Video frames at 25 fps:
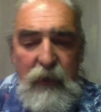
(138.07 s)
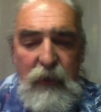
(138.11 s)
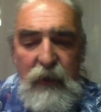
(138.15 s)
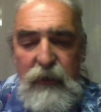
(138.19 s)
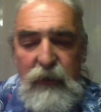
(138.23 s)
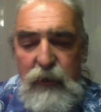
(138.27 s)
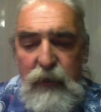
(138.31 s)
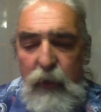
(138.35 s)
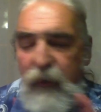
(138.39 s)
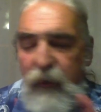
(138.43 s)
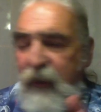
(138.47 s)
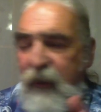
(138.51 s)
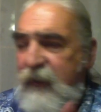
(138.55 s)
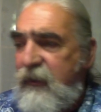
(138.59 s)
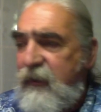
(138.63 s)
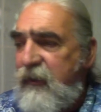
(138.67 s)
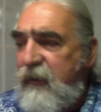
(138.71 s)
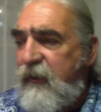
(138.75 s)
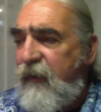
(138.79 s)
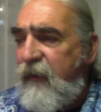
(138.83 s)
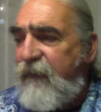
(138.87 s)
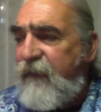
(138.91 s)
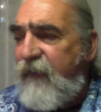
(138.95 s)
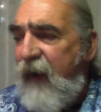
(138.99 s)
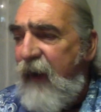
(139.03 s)
So this
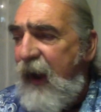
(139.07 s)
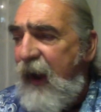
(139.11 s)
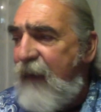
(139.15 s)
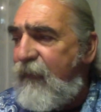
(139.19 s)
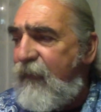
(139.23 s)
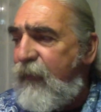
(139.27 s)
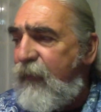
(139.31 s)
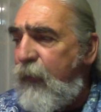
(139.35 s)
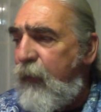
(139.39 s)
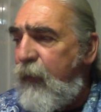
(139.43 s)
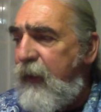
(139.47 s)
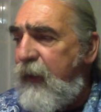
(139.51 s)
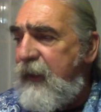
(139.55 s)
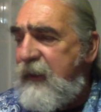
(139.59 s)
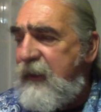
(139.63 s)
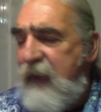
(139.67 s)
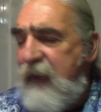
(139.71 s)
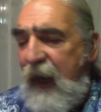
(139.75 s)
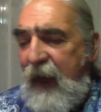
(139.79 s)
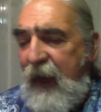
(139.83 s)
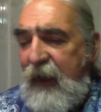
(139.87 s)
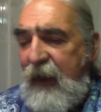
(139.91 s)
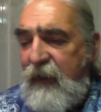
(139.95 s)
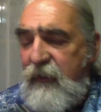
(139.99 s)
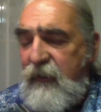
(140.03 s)
is a
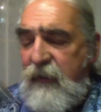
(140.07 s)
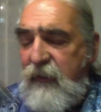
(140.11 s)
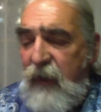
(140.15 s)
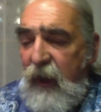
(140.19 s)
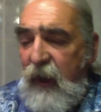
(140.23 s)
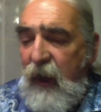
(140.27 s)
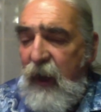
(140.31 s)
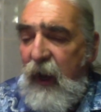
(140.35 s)
5/32.